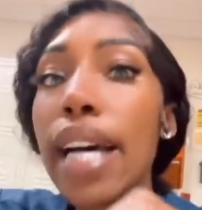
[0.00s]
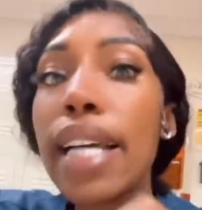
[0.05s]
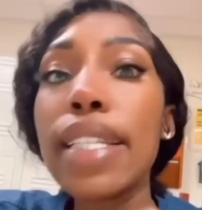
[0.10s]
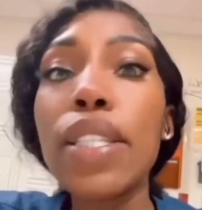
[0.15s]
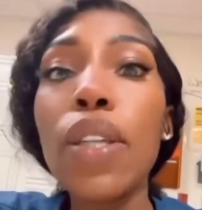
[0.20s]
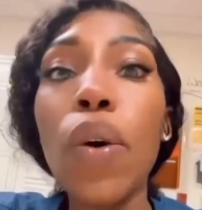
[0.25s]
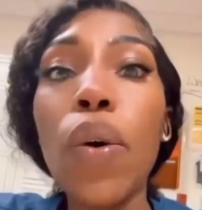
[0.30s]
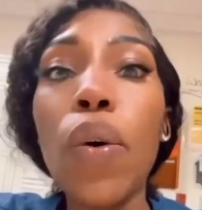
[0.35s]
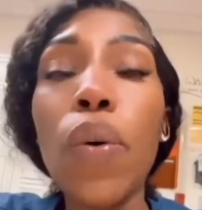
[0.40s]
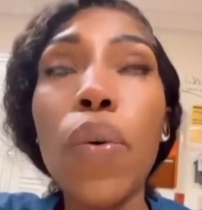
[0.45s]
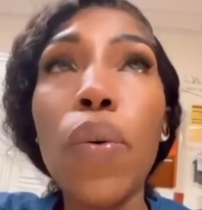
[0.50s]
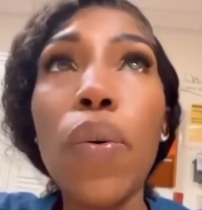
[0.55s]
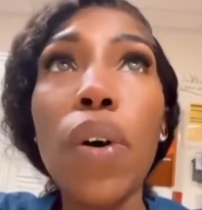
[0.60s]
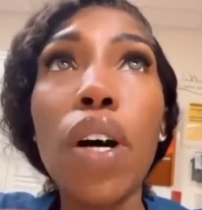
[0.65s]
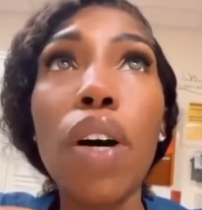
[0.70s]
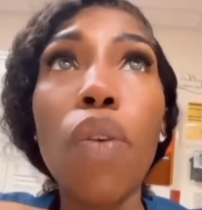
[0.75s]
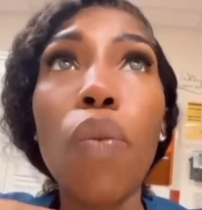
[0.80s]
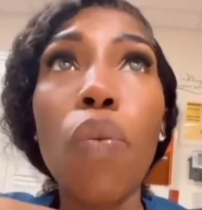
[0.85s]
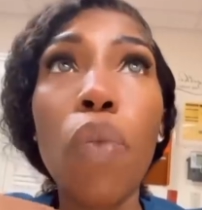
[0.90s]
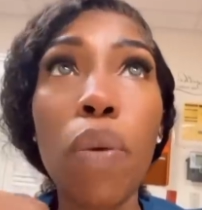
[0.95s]
So
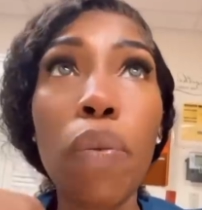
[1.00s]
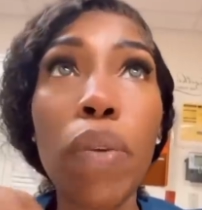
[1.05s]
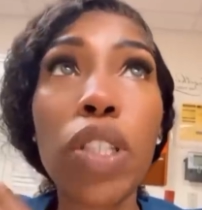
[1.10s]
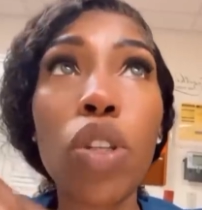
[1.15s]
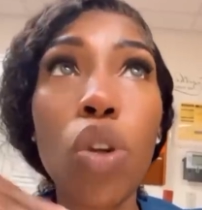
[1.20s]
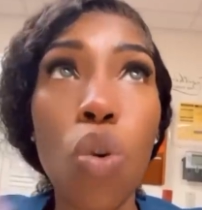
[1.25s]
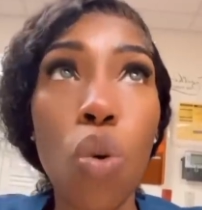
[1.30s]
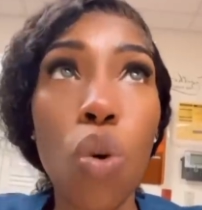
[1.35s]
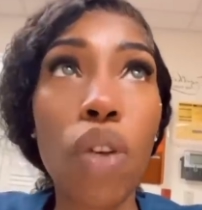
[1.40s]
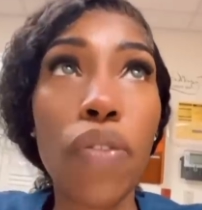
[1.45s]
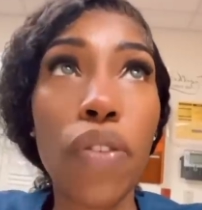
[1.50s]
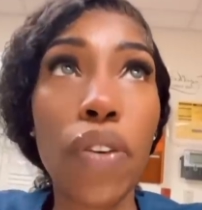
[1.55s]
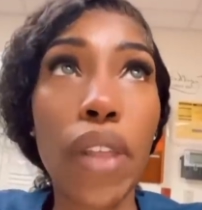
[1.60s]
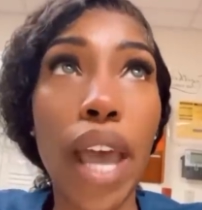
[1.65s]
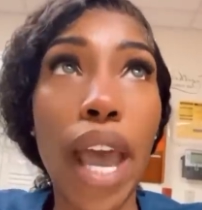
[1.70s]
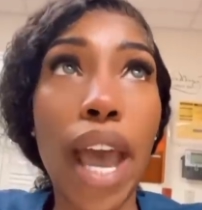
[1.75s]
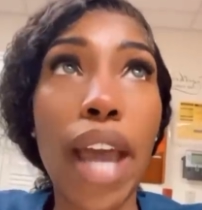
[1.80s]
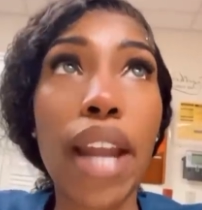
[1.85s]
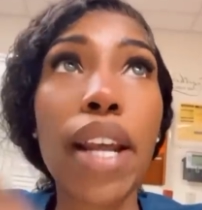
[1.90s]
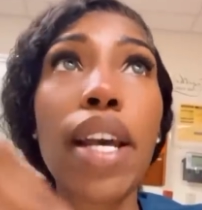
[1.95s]
we went to court for
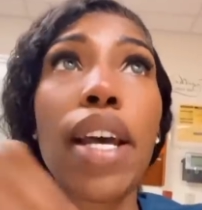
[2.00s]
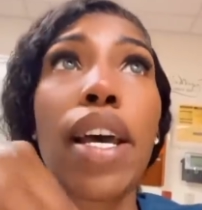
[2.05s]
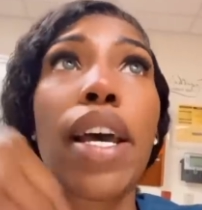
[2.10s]
that.